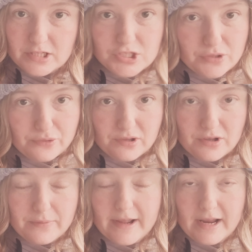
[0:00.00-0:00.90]
just a
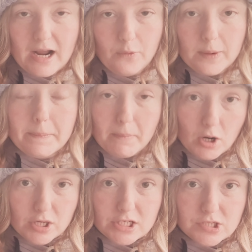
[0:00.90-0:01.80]
little bit, and I would
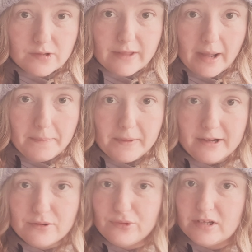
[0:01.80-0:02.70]
monitor that
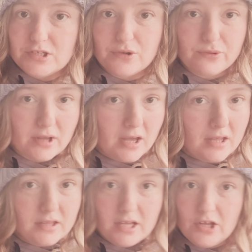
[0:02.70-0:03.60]
because
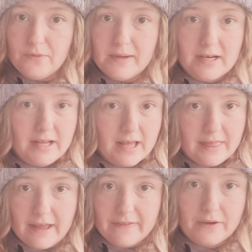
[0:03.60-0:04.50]
the humidity in
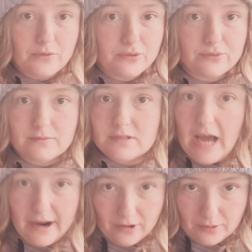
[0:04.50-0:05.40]
that thing was
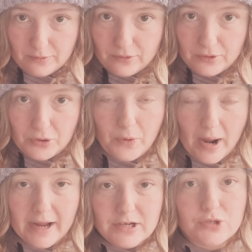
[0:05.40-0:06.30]
terrible. You
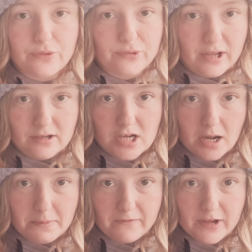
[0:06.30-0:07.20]
had to stay on
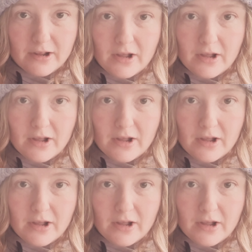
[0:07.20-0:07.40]
top of it.